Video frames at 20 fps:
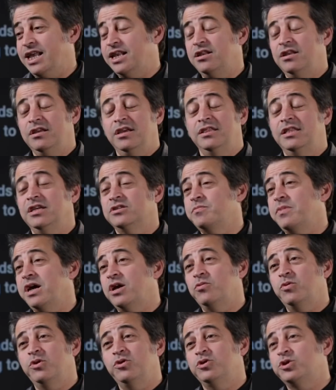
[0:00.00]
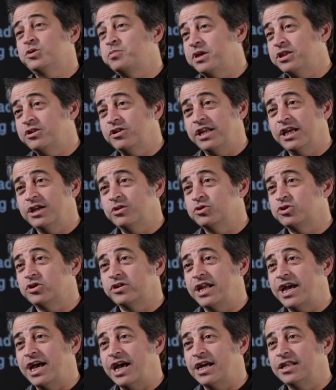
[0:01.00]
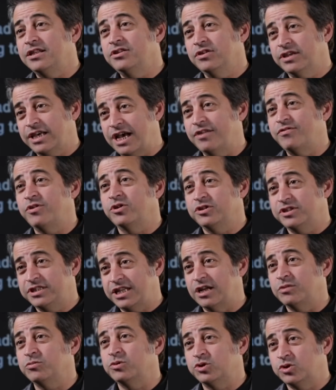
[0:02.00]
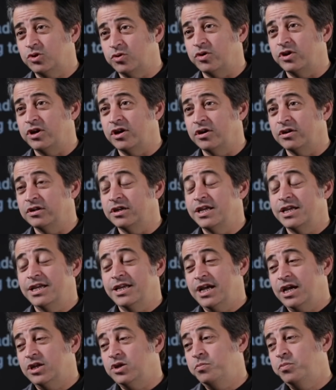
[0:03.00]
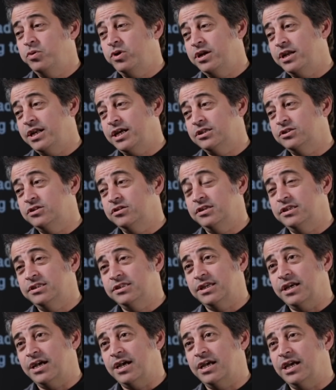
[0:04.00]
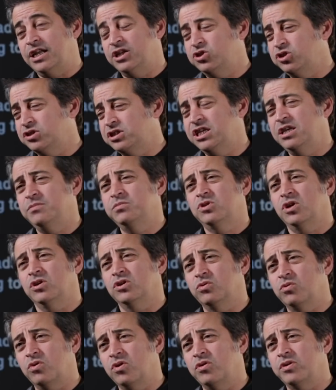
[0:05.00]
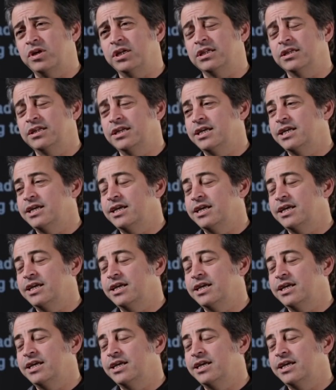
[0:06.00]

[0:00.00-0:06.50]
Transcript: And it doesn't matter whether you speak the language or not, you kind of understand what's going on, and you put it next to this guy, and it just keeps on growing.